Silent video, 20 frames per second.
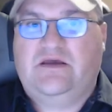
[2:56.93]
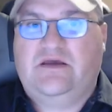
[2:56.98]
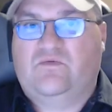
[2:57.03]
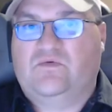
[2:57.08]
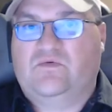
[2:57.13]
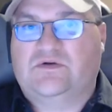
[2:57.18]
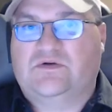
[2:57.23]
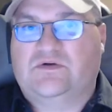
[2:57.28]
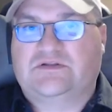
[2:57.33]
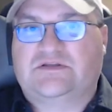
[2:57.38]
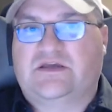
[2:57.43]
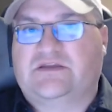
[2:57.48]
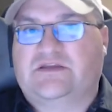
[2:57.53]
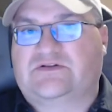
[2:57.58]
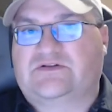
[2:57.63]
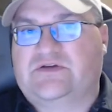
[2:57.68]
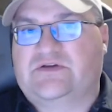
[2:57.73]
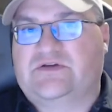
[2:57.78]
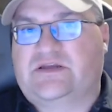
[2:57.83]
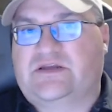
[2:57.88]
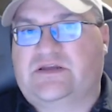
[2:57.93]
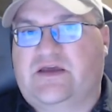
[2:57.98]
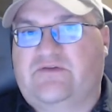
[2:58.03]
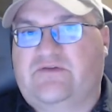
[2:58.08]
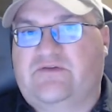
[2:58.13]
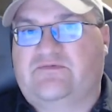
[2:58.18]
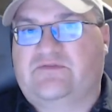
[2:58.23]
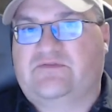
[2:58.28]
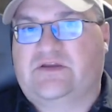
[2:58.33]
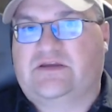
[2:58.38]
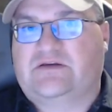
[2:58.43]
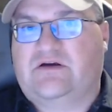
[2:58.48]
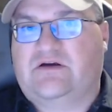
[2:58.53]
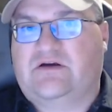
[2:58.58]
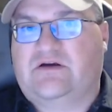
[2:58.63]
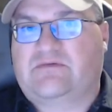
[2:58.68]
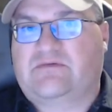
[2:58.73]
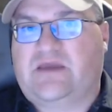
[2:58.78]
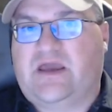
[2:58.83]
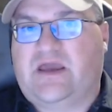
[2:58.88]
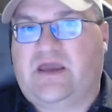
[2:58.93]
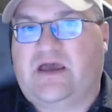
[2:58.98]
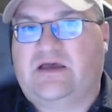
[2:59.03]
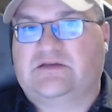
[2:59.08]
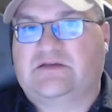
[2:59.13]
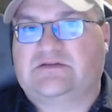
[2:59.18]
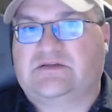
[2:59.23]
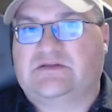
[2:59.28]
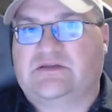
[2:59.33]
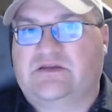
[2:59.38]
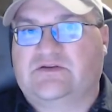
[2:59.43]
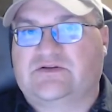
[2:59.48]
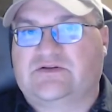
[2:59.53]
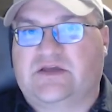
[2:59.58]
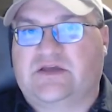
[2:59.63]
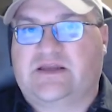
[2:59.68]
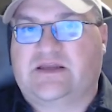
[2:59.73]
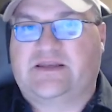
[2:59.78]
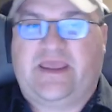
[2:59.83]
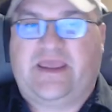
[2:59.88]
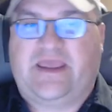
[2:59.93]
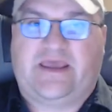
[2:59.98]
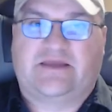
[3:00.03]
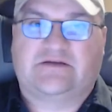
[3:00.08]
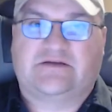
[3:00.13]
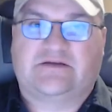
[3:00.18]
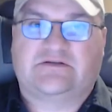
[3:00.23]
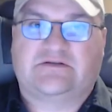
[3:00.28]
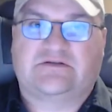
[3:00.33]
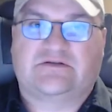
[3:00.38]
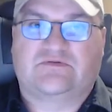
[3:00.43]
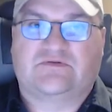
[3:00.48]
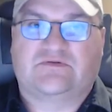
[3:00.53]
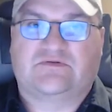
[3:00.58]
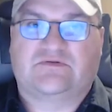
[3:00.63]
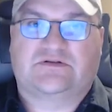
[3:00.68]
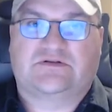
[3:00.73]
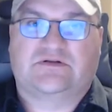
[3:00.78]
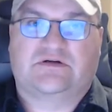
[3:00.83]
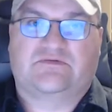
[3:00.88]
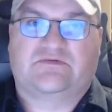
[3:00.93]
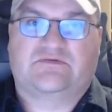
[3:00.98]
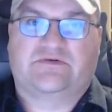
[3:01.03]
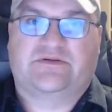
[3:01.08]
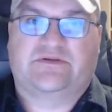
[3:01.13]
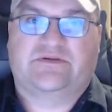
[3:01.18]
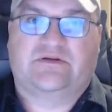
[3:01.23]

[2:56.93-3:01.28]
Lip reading: one side of the street can have like Comcast and the other side can't. So we're stuck with,